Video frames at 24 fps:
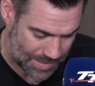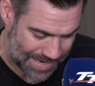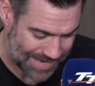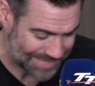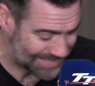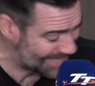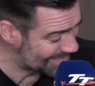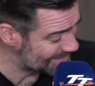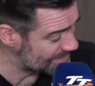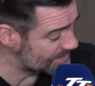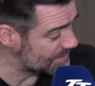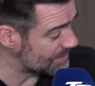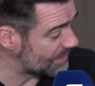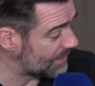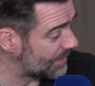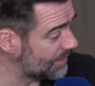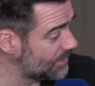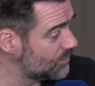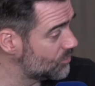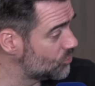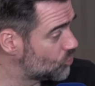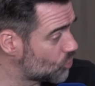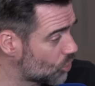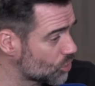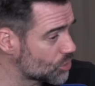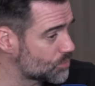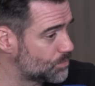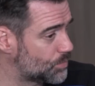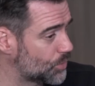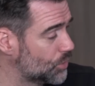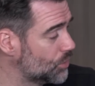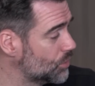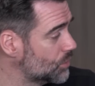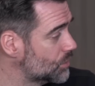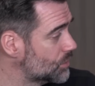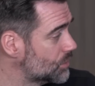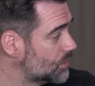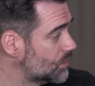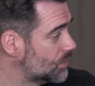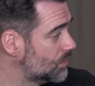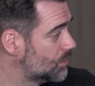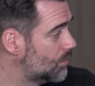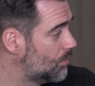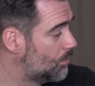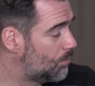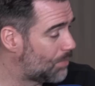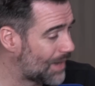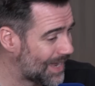I guess today, Josh Brookes,
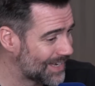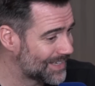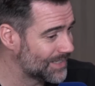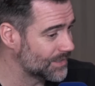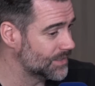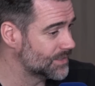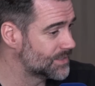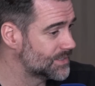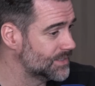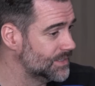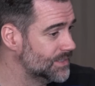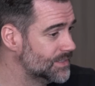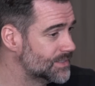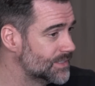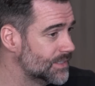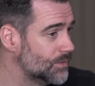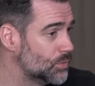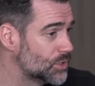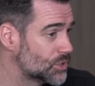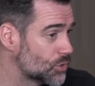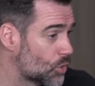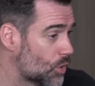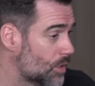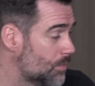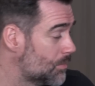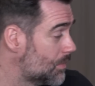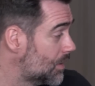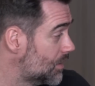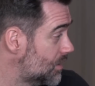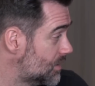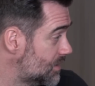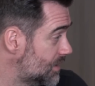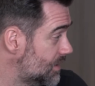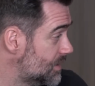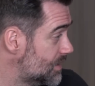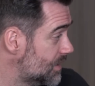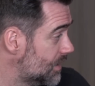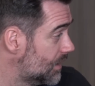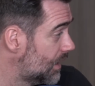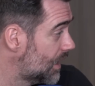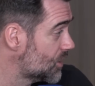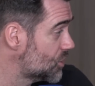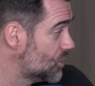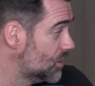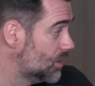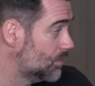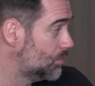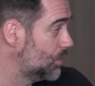back at the TT. We saw him at the TT
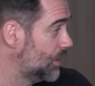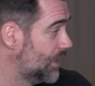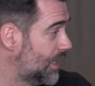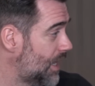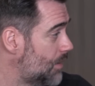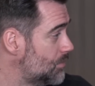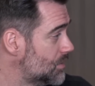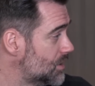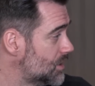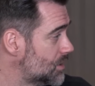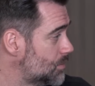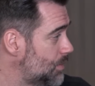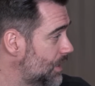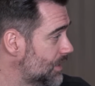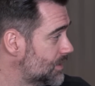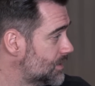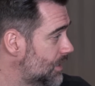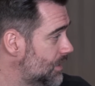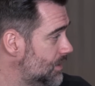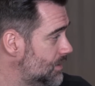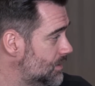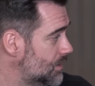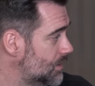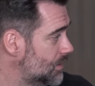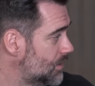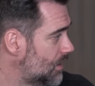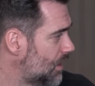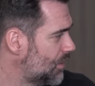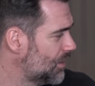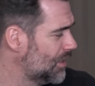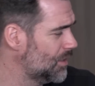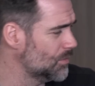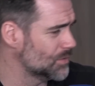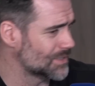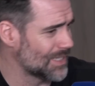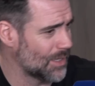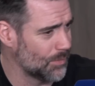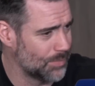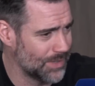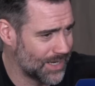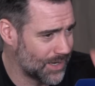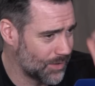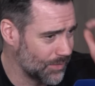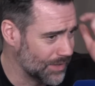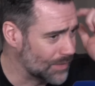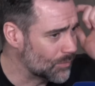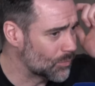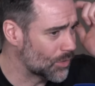last year, but he came as a spectator. I think he was
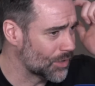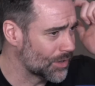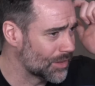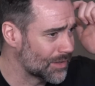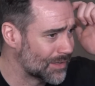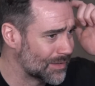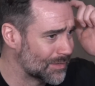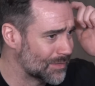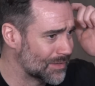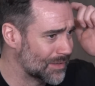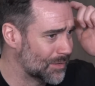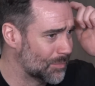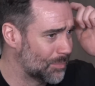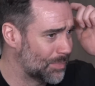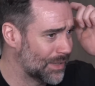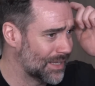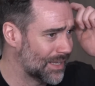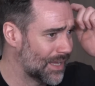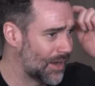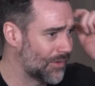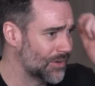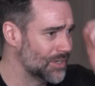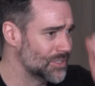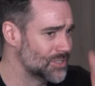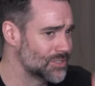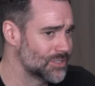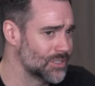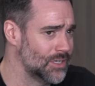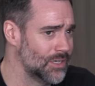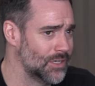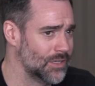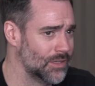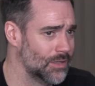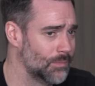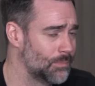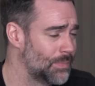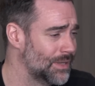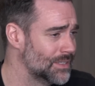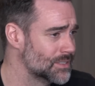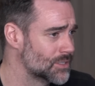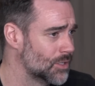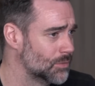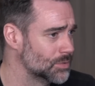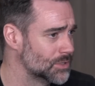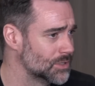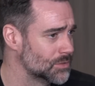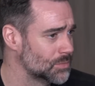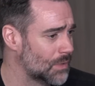helping out in one of the pit garage, the
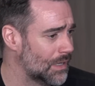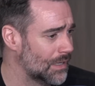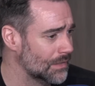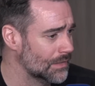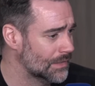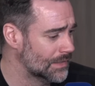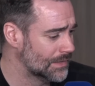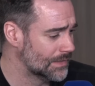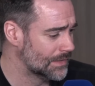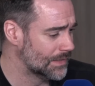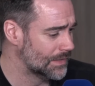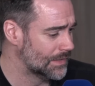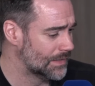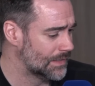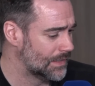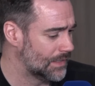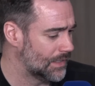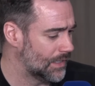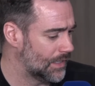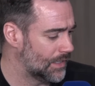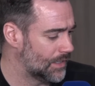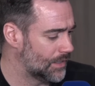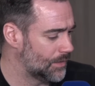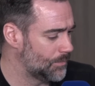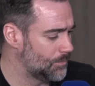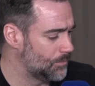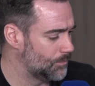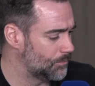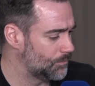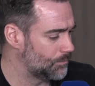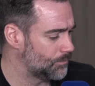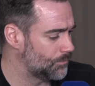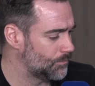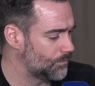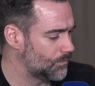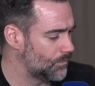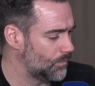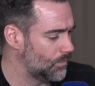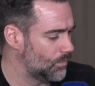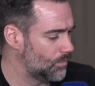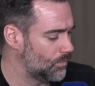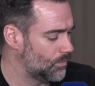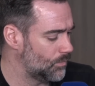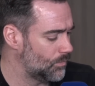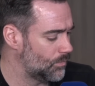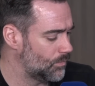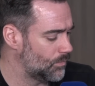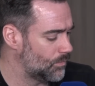pit stops as well.
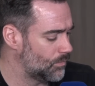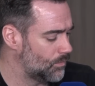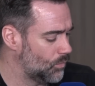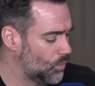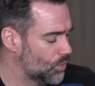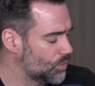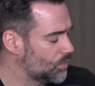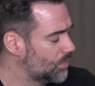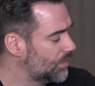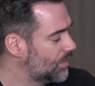What